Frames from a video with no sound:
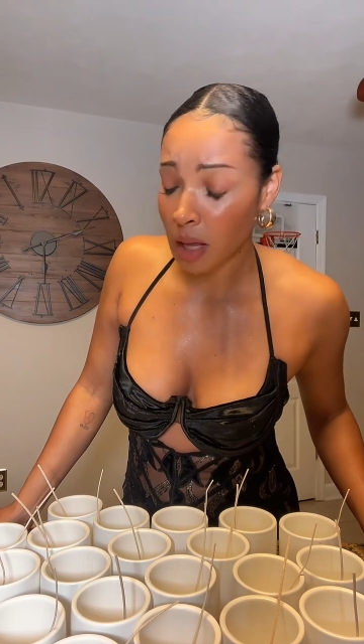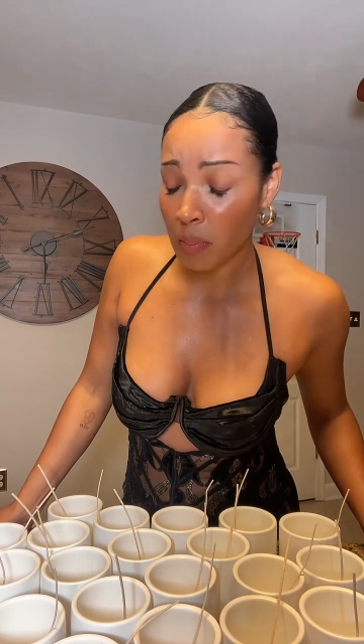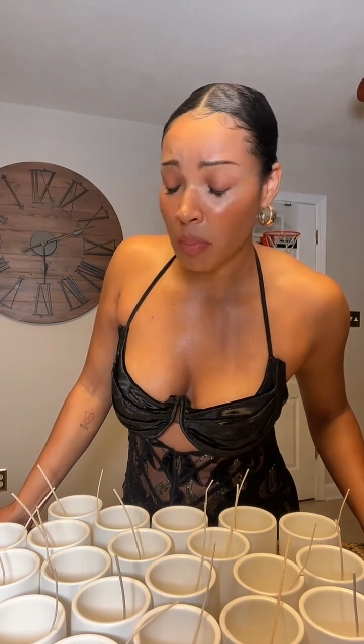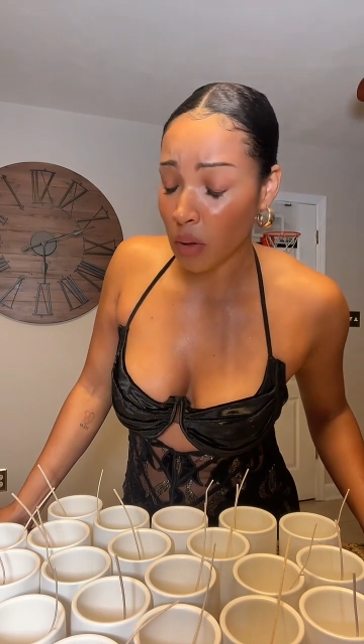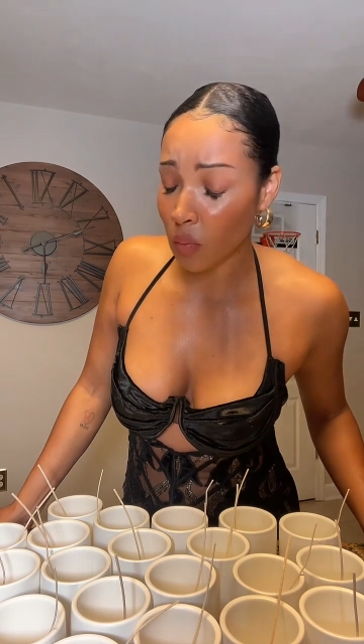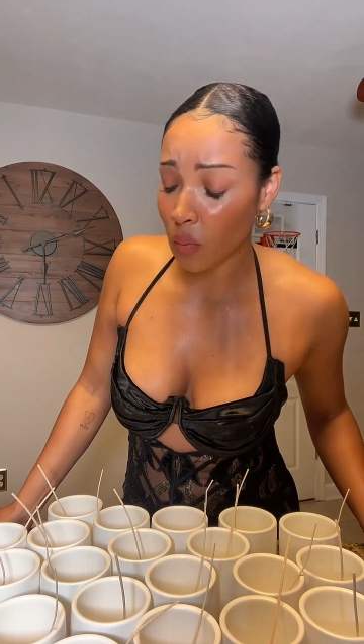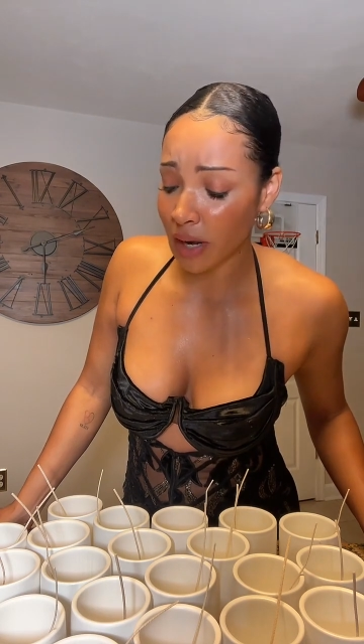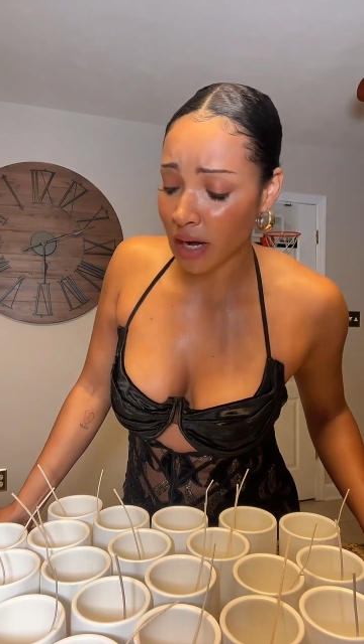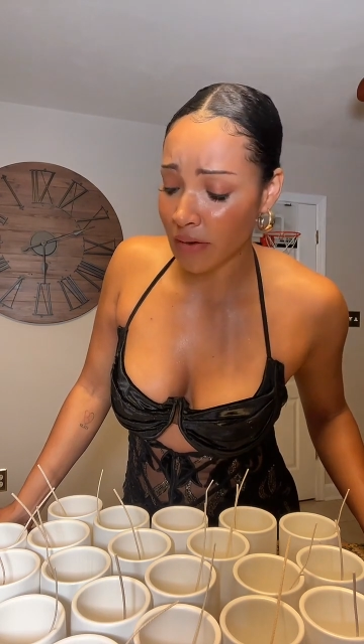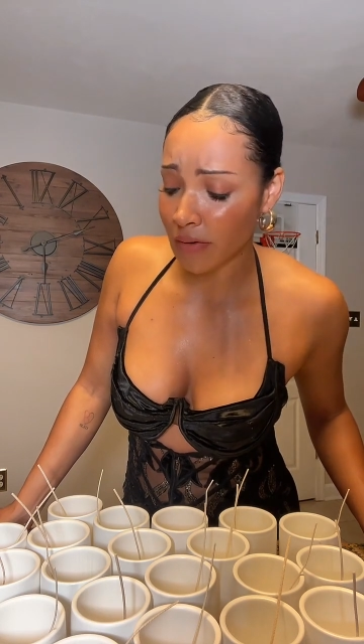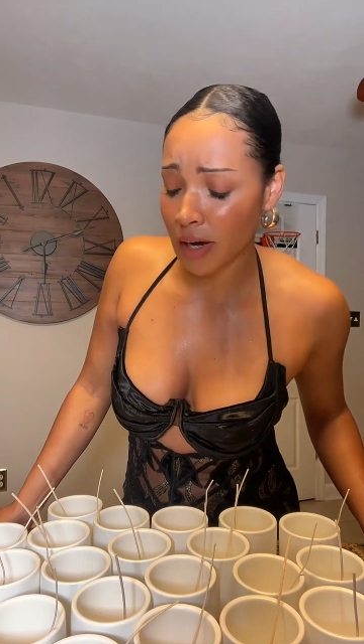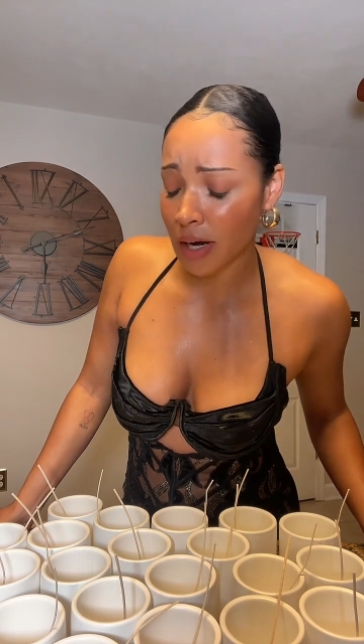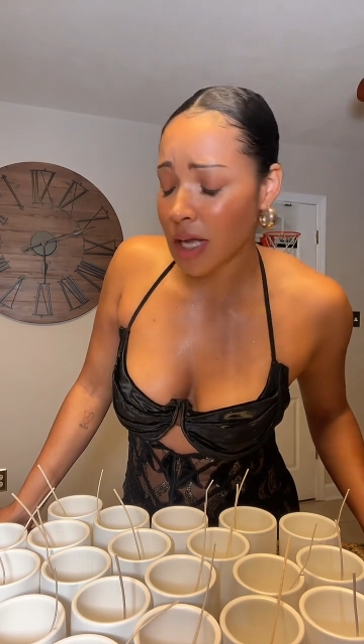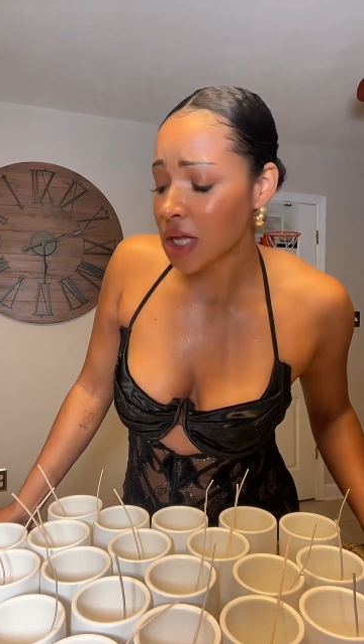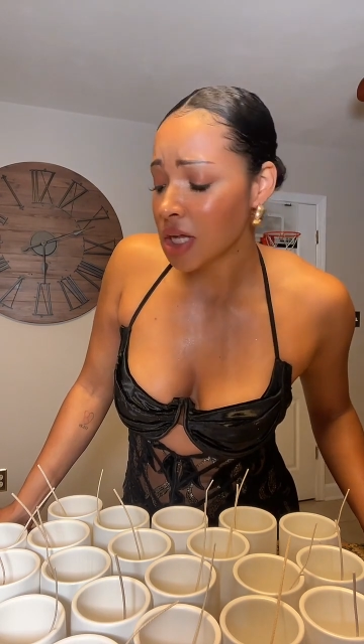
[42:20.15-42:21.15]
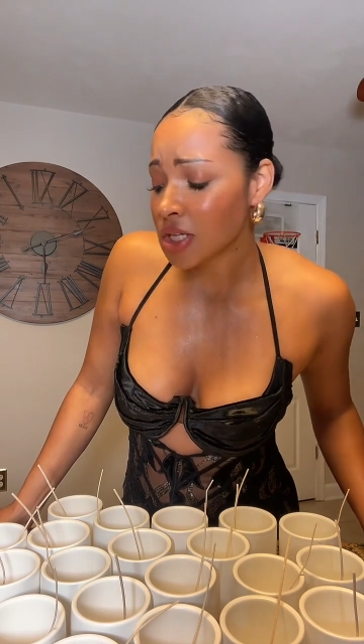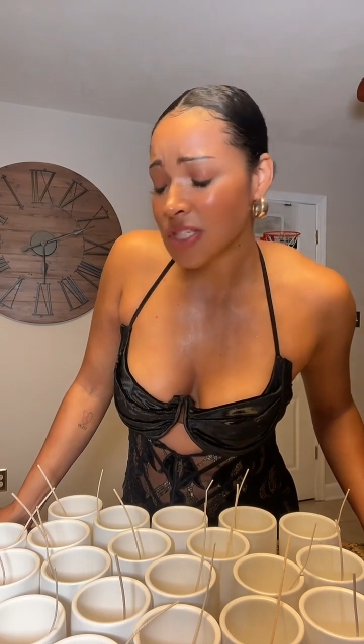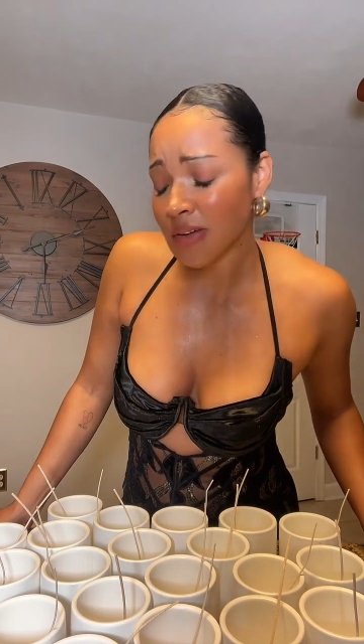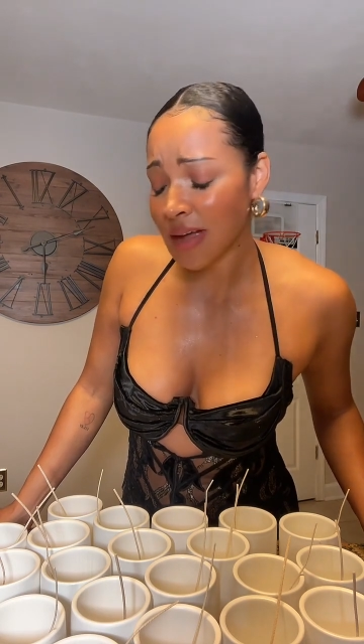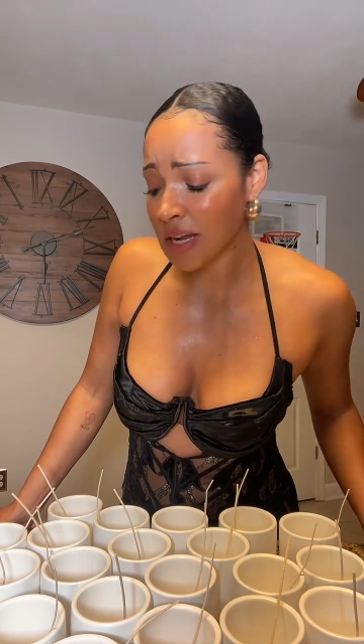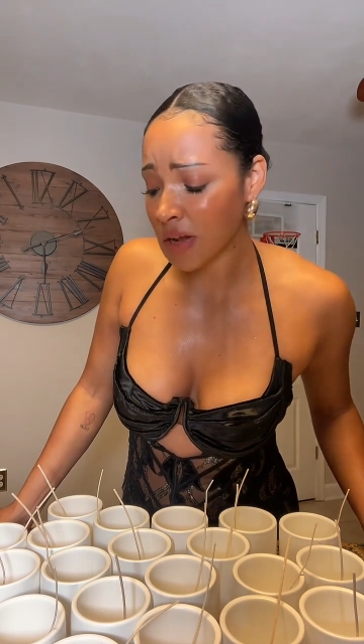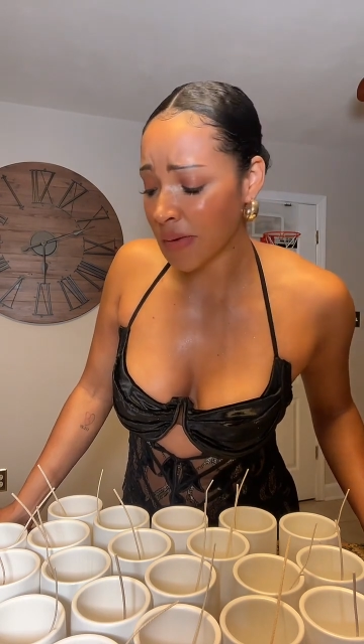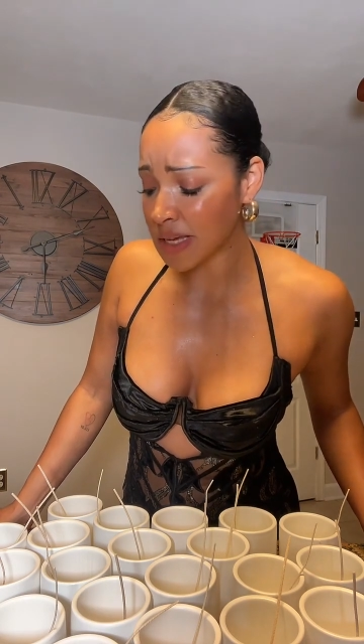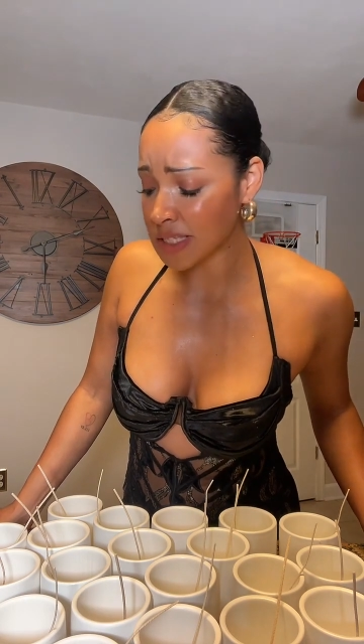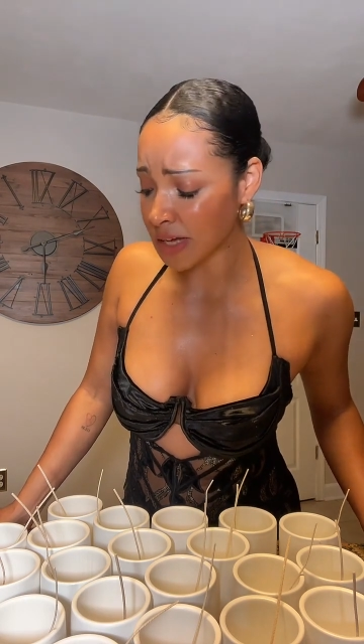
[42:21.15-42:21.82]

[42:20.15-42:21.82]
But whatever. So anyway,